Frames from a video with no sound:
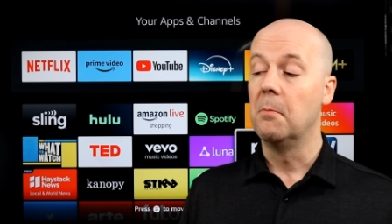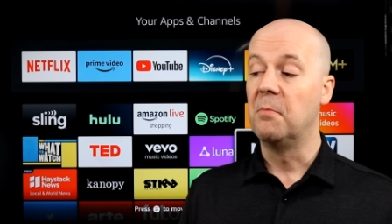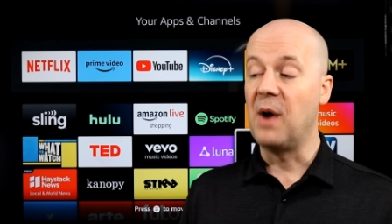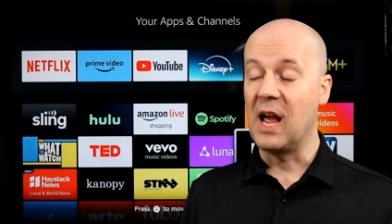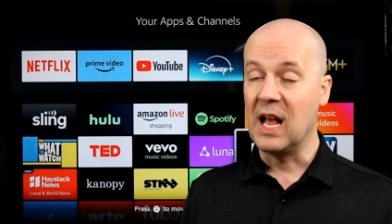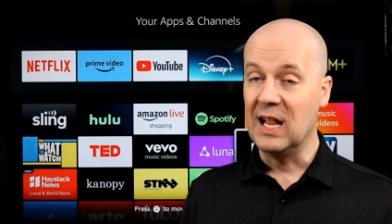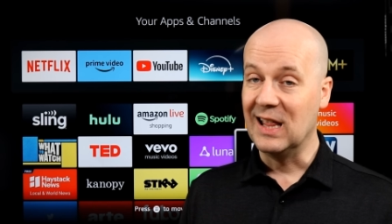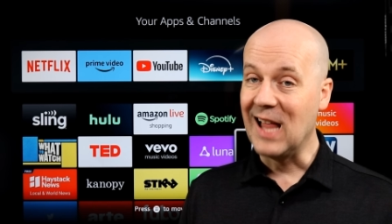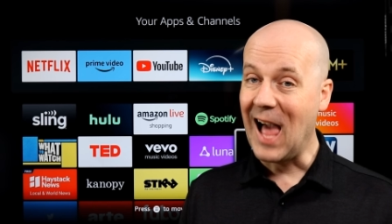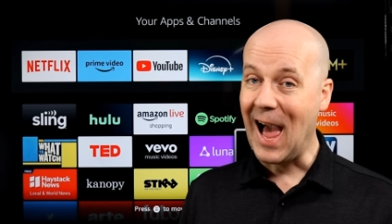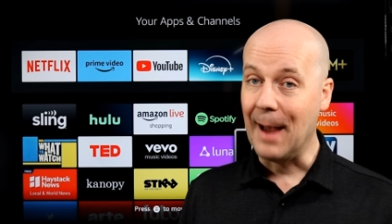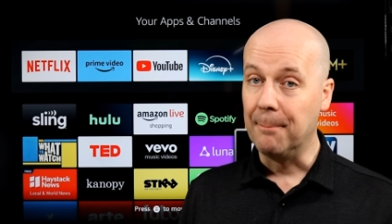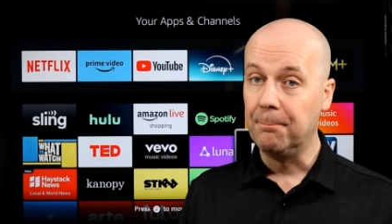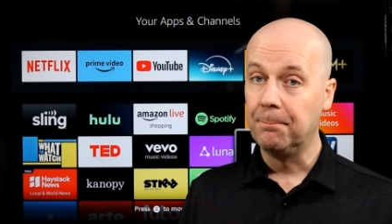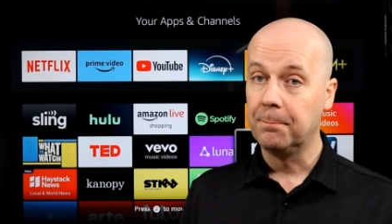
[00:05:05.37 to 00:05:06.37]
by a
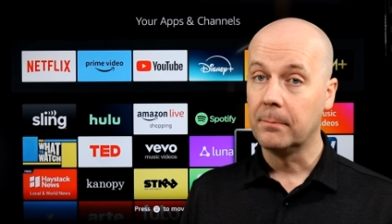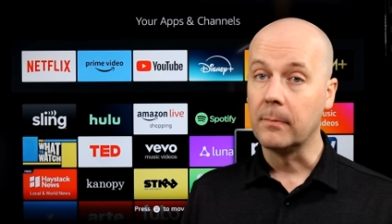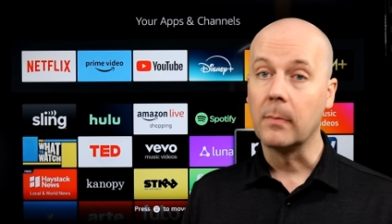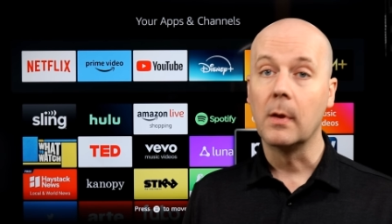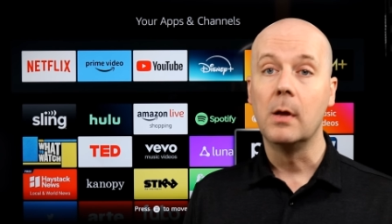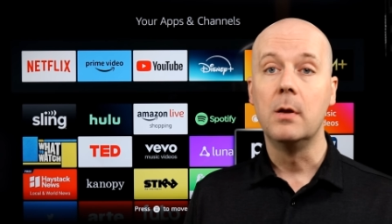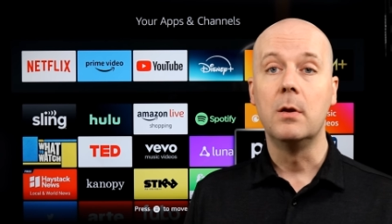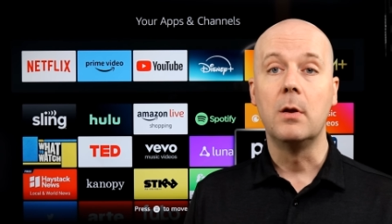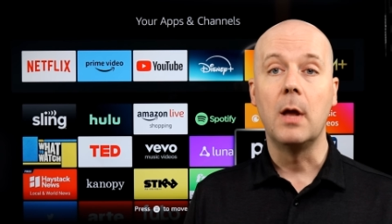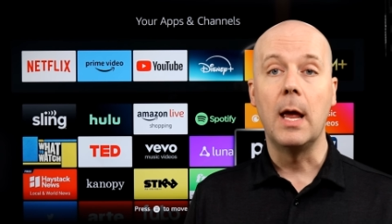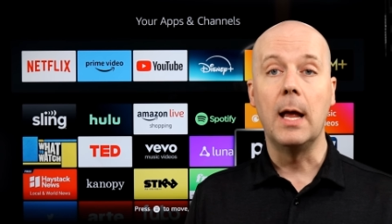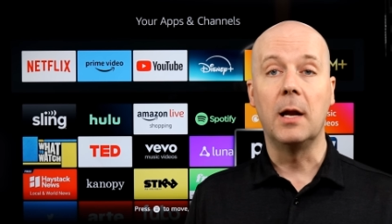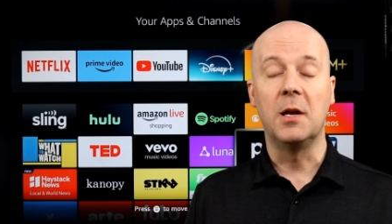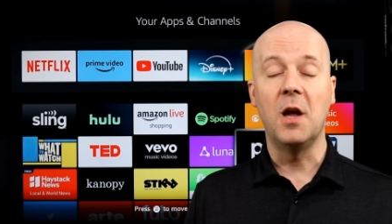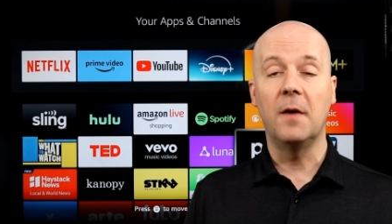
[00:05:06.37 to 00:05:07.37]
lot
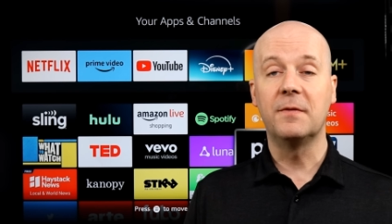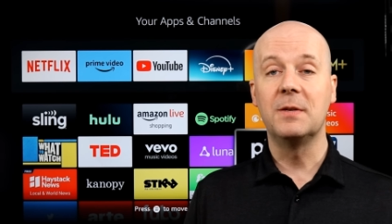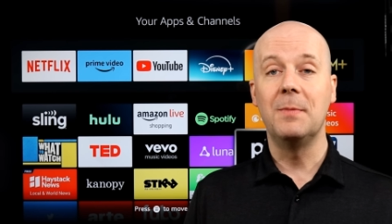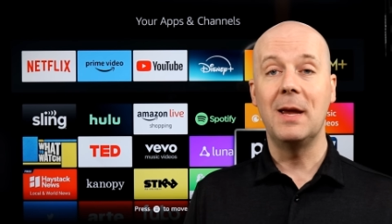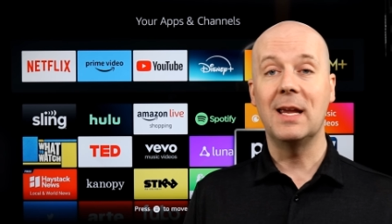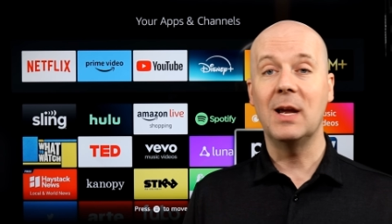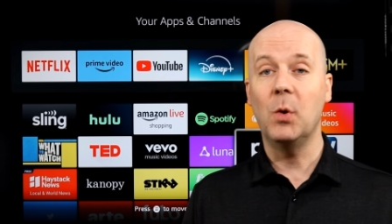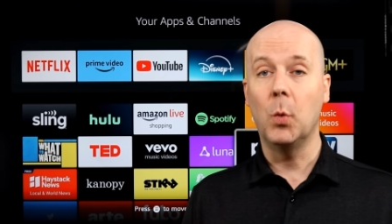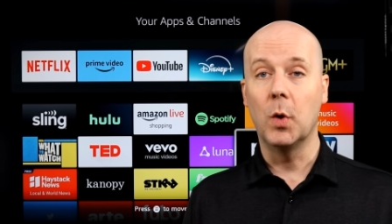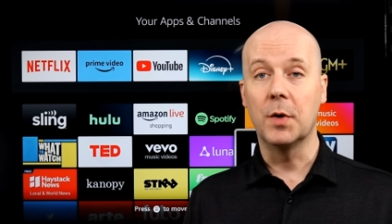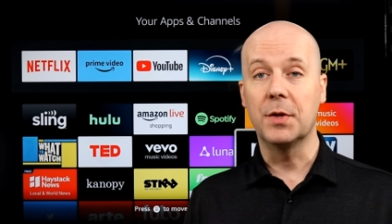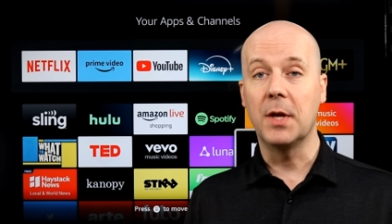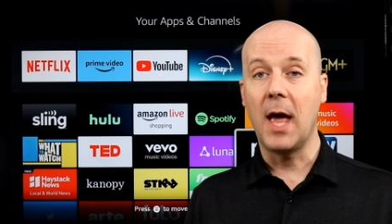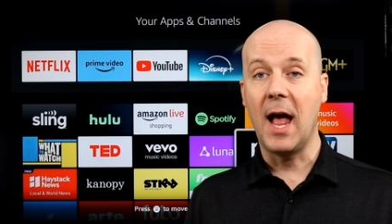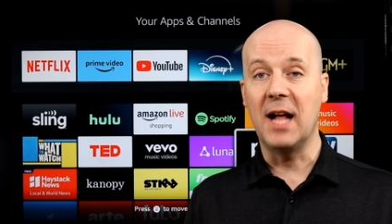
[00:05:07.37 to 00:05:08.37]
enough to make it
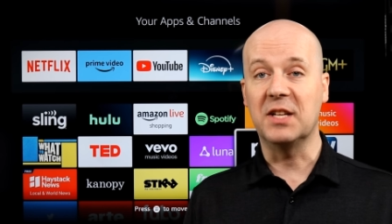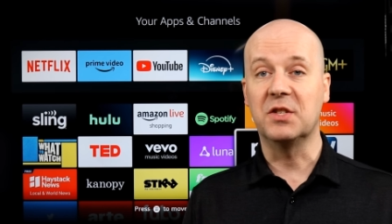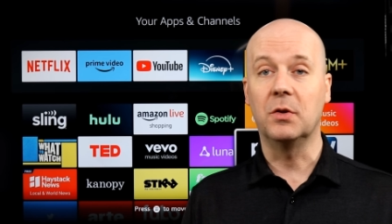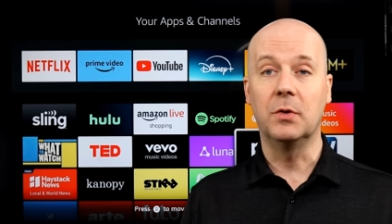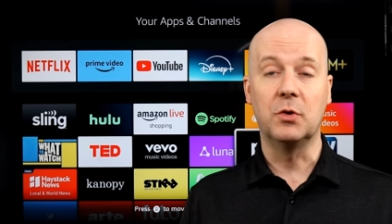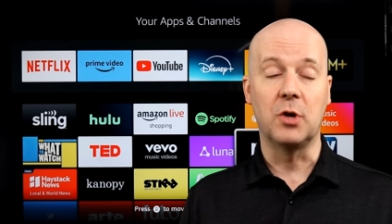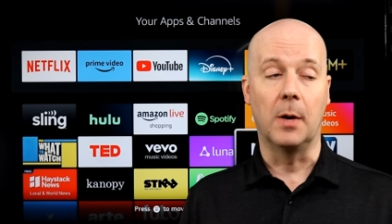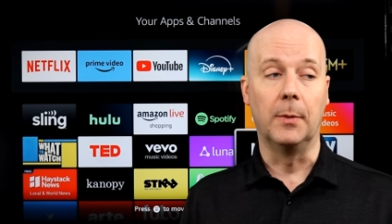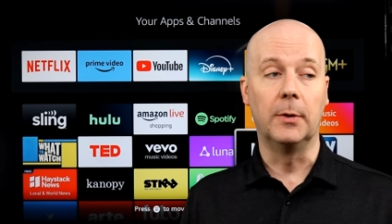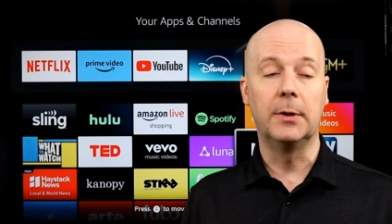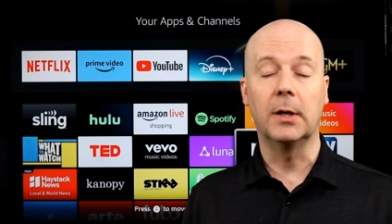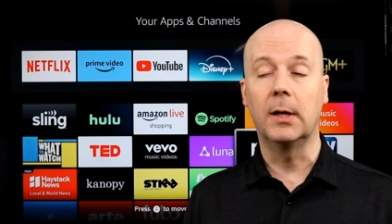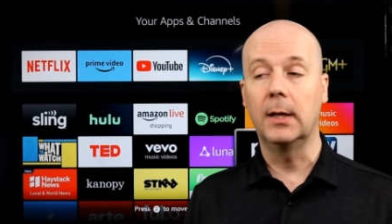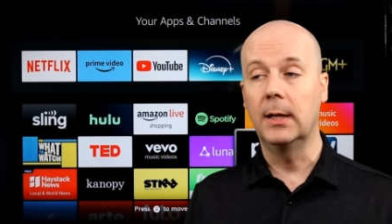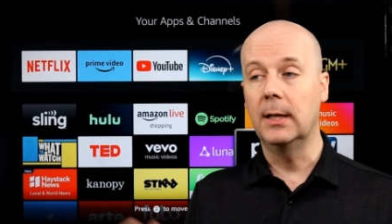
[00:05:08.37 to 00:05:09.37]
worth the hassle and trouble
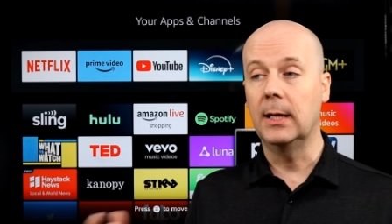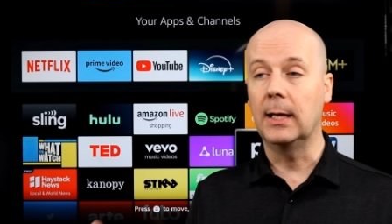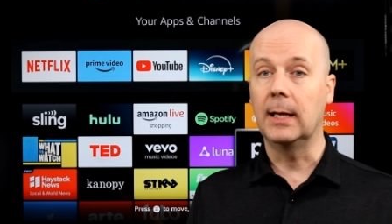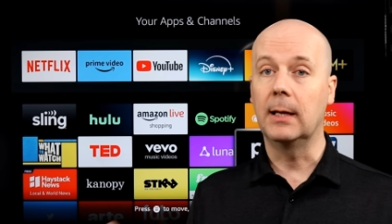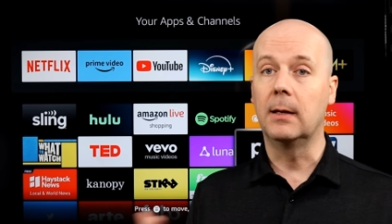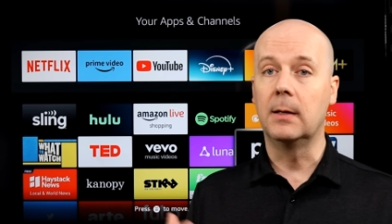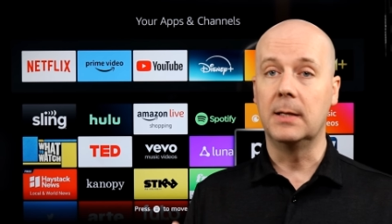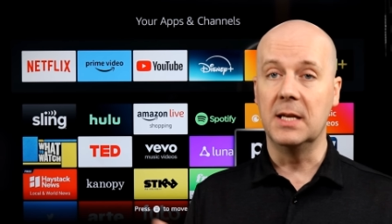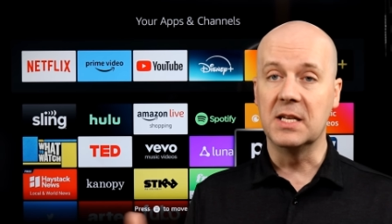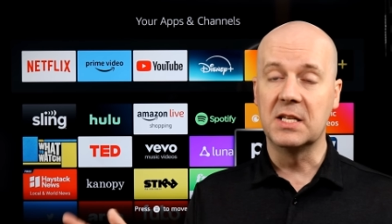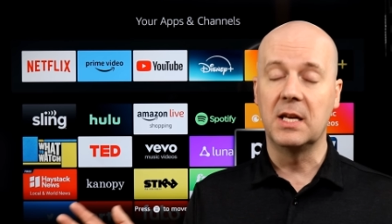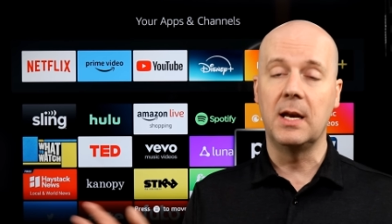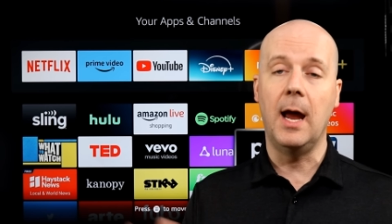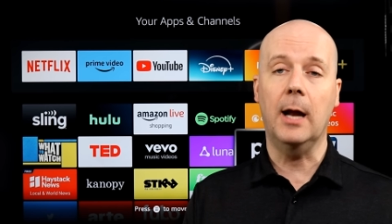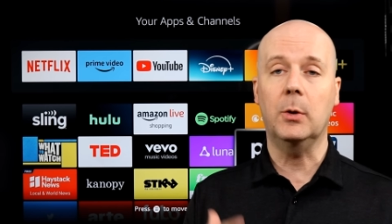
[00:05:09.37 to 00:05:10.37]
to
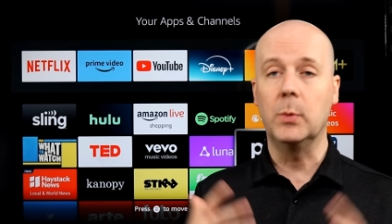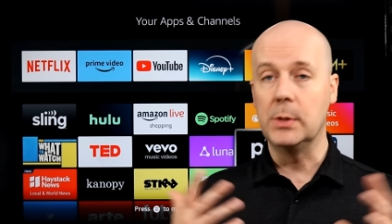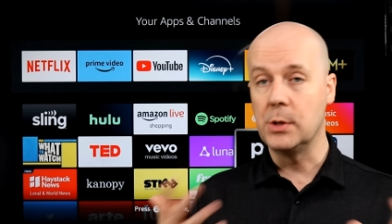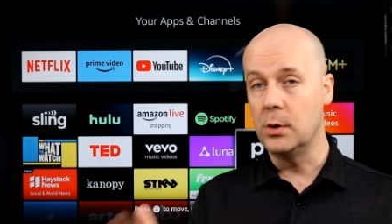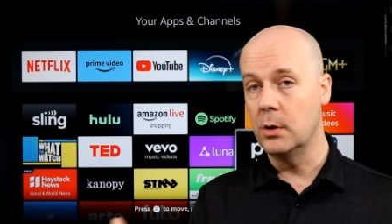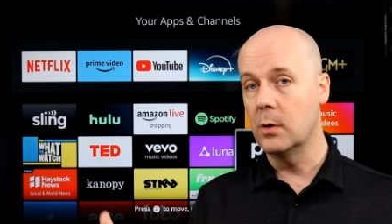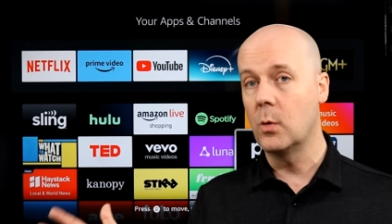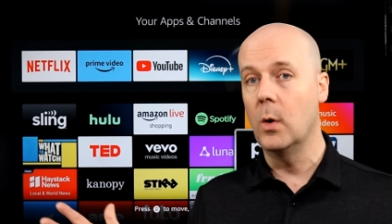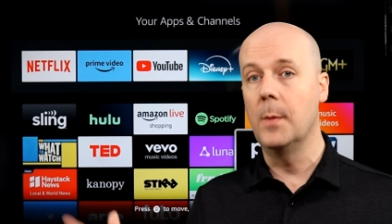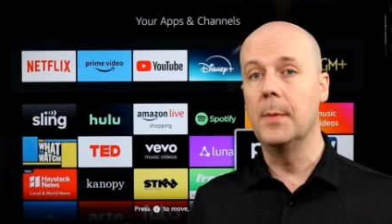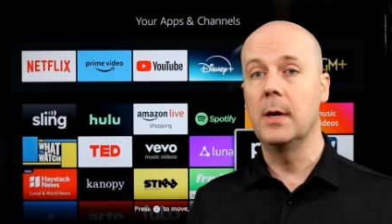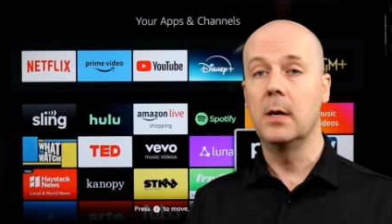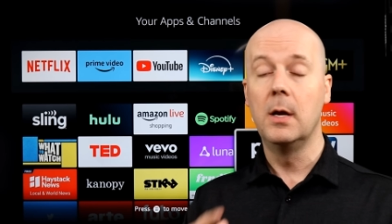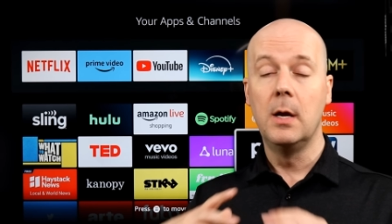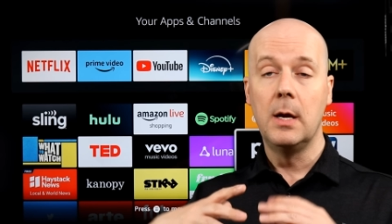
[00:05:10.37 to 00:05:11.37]
disconnect, return your
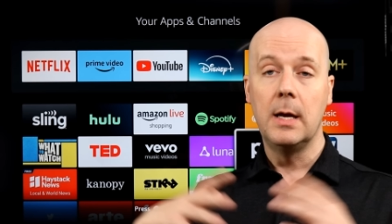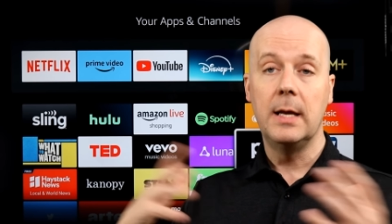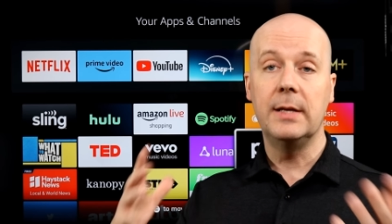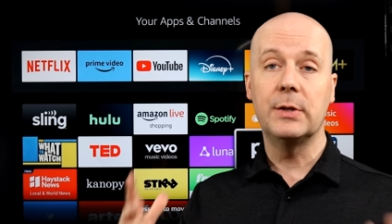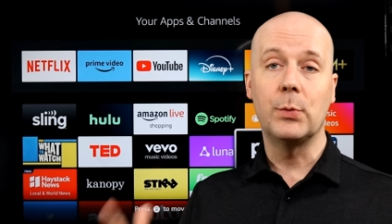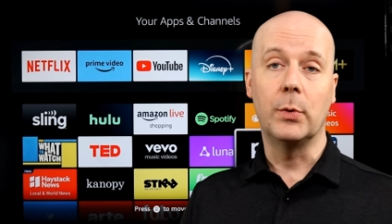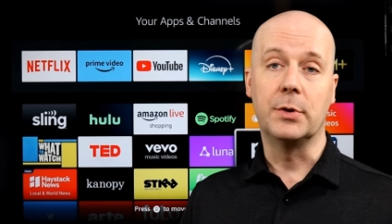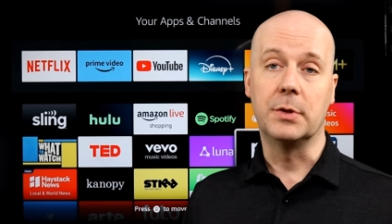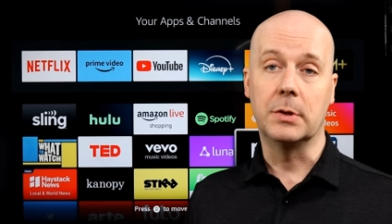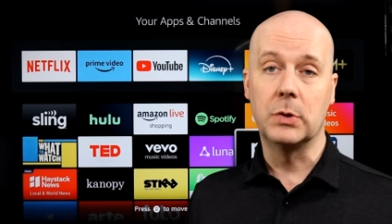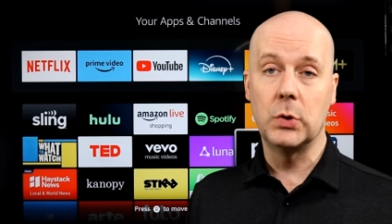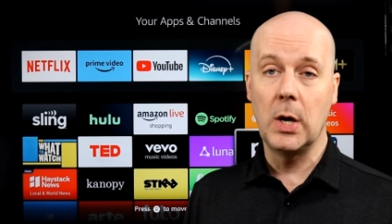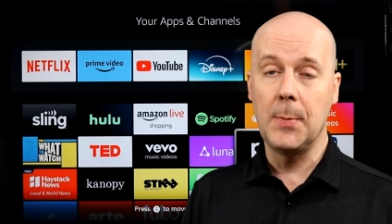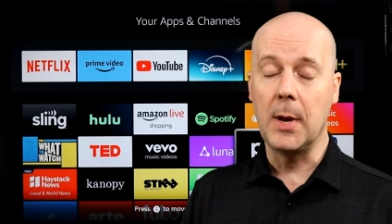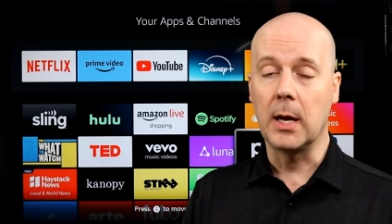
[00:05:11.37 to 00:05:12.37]
equipment, and switch to
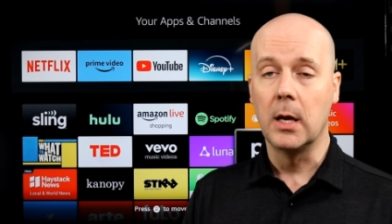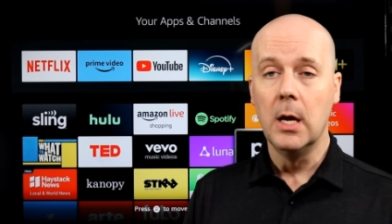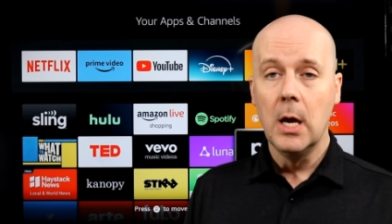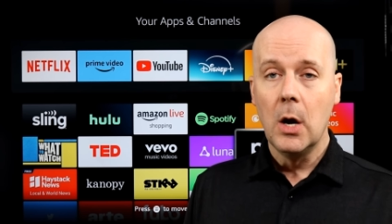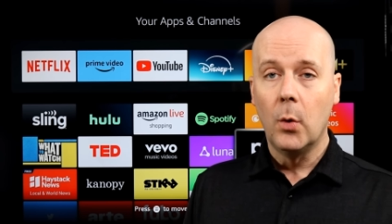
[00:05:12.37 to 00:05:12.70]
streaming.